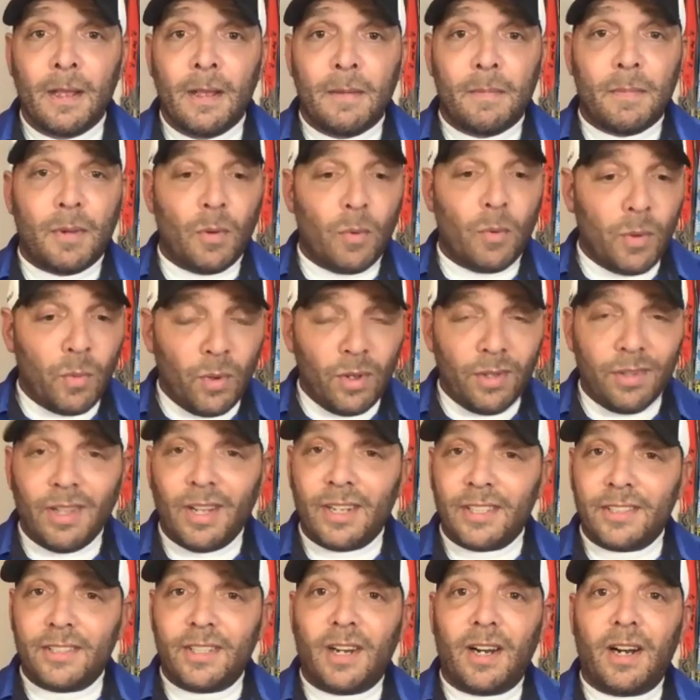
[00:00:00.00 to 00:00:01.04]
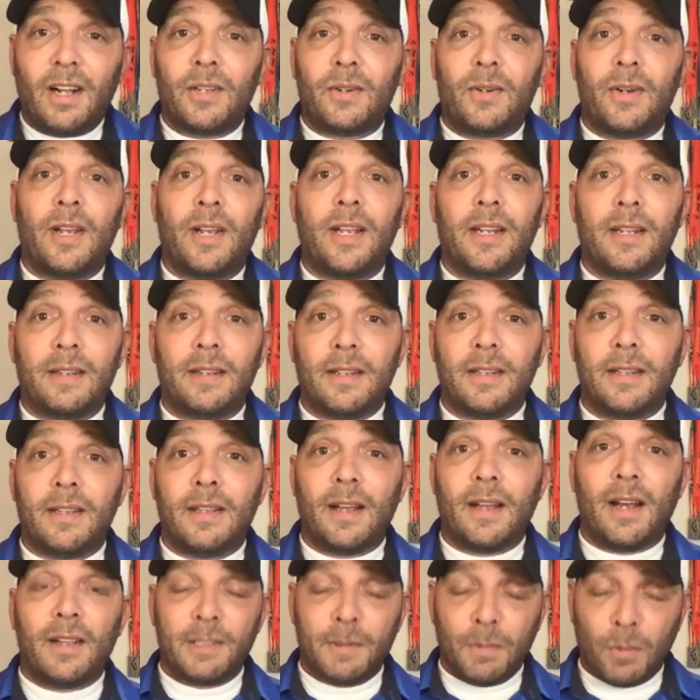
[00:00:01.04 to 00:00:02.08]
But we will not tolerate
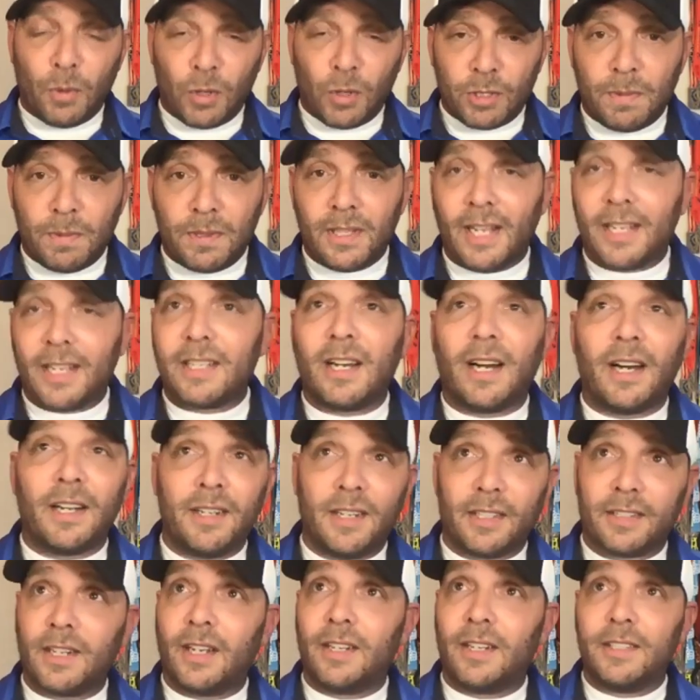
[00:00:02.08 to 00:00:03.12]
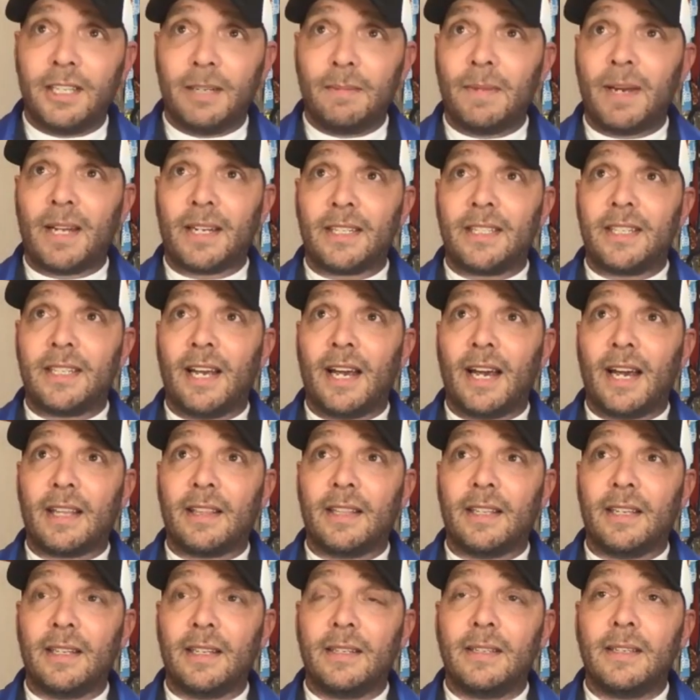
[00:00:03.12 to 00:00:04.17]
unsportsmanlike conduct on Team Addict to
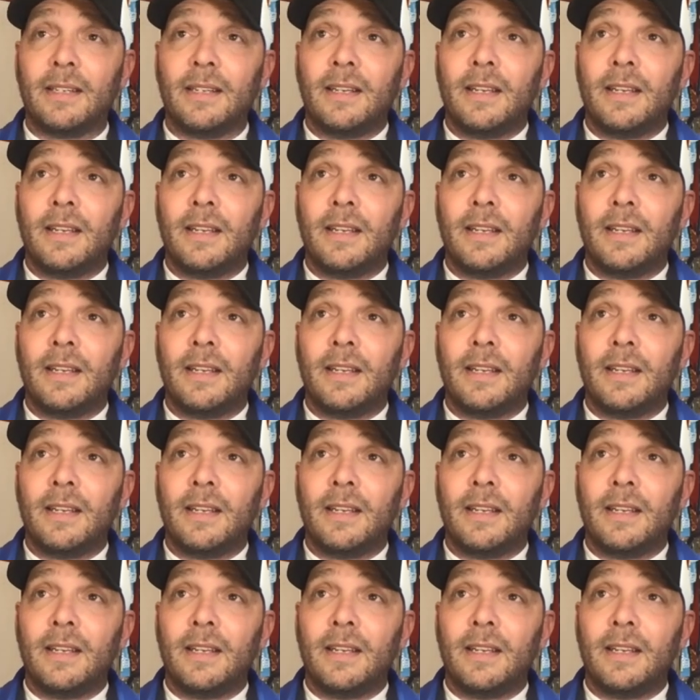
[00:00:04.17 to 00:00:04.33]
Athlete.